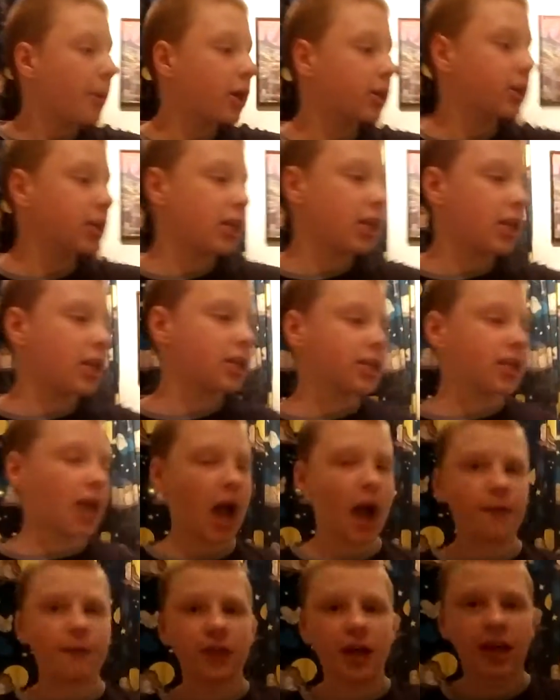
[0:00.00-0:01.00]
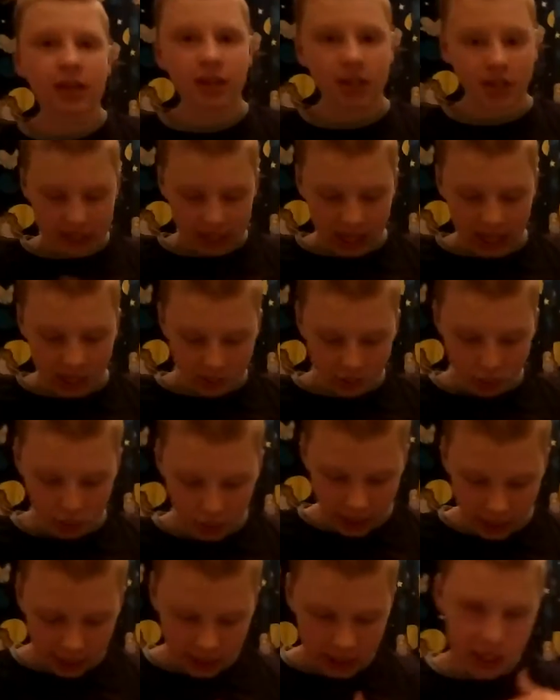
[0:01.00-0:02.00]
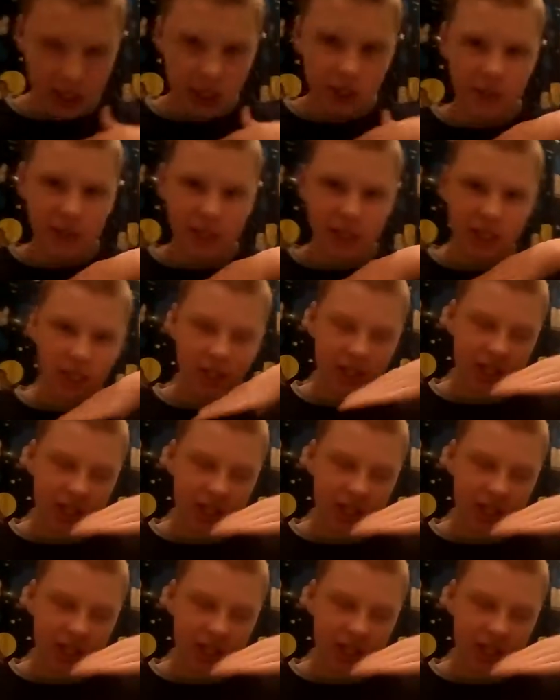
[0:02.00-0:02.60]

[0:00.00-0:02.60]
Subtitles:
because it needs to have like the same thing. It needs to be